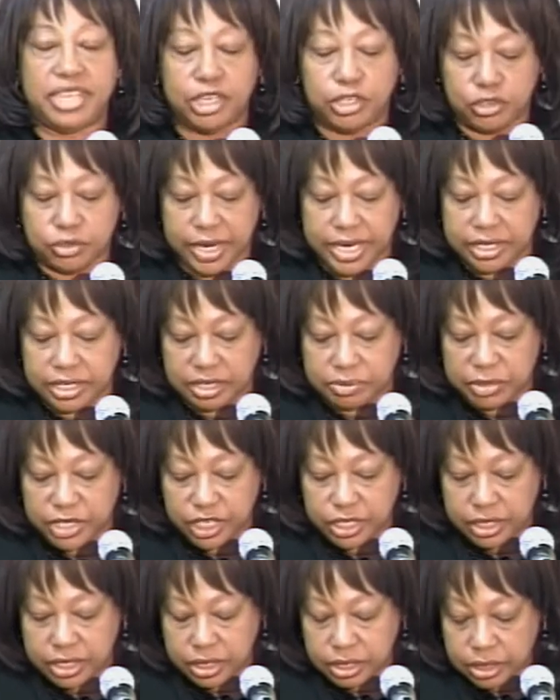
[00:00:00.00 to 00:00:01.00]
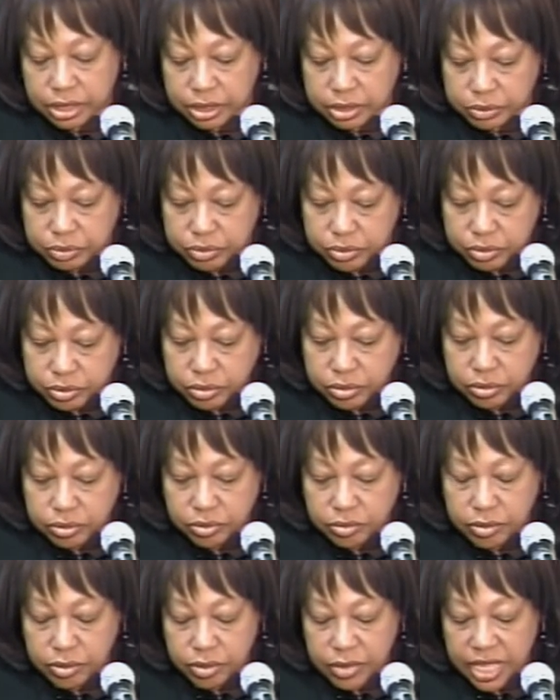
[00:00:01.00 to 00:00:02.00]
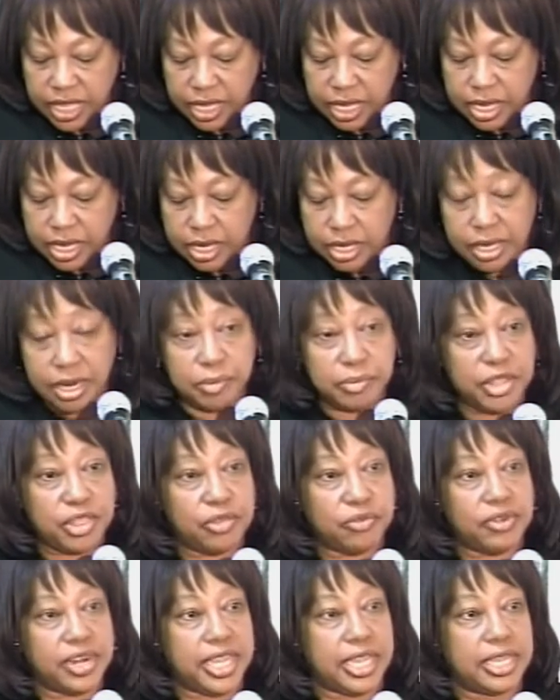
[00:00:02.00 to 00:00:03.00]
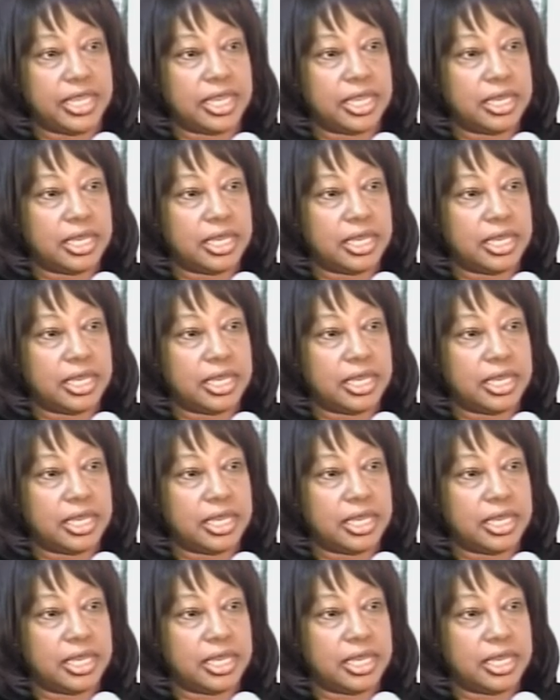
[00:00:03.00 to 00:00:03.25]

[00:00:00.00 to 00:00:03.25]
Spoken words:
transmission. Number three,